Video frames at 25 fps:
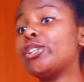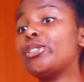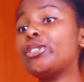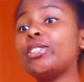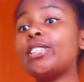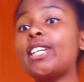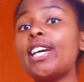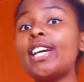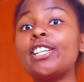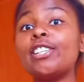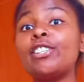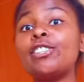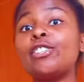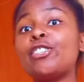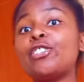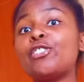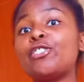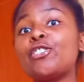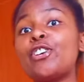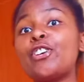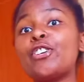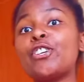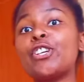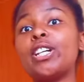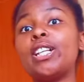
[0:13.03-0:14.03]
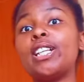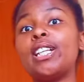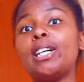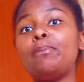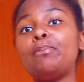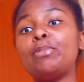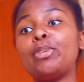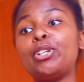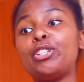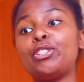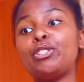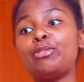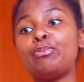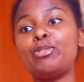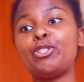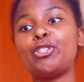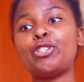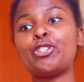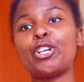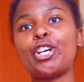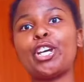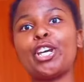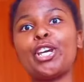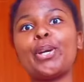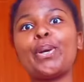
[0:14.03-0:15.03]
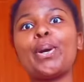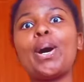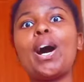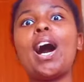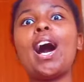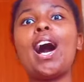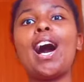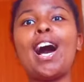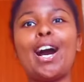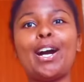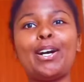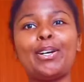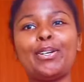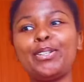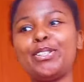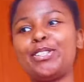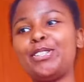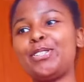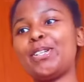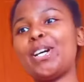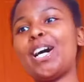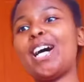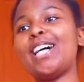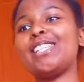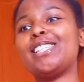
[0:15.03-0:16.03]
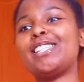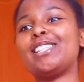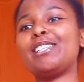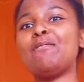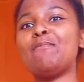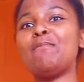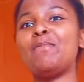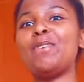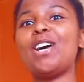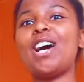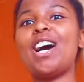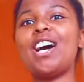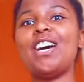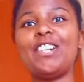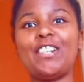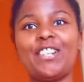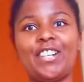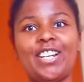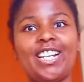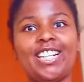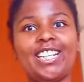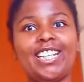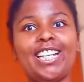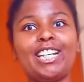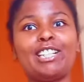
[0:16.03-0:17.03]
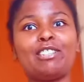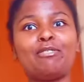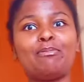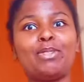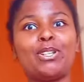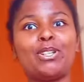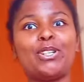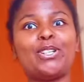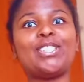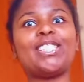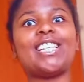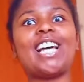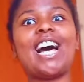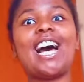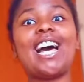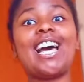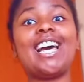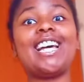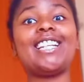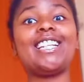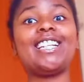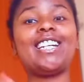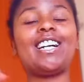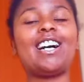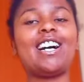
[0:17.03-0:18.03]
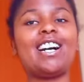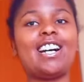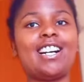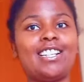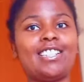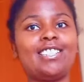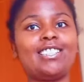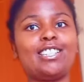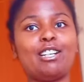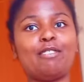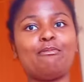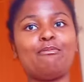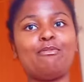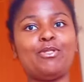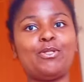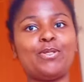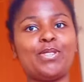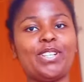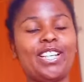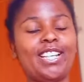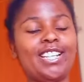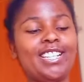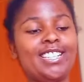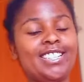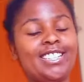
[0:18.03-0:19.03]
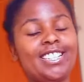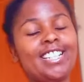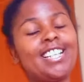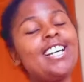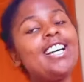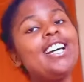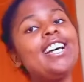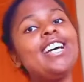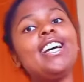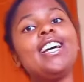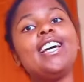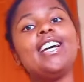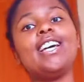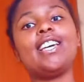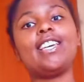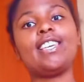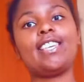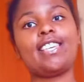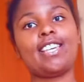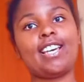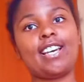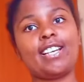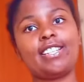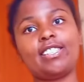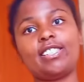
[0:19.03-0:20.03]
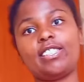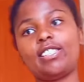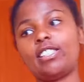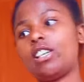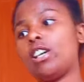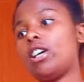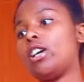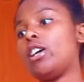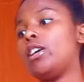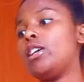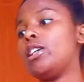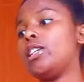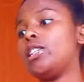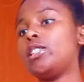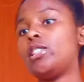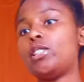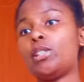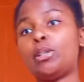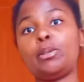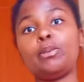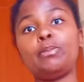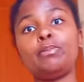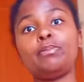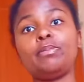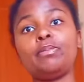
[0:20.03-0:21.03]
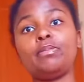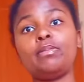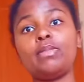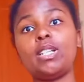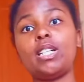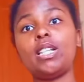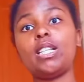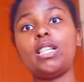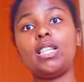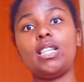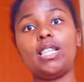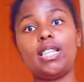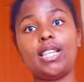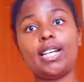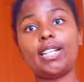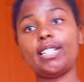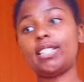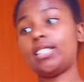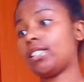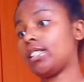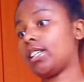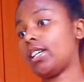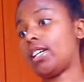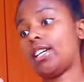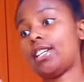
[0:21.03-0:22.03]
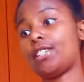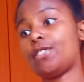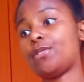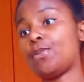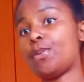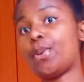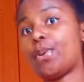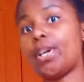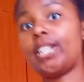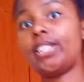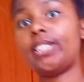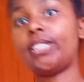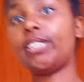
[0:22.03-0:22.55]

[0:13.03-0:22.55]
today's tutorial, I'm going to be showing you how to assemble a ring light because I had a hard time doing it. Yes, so let's get right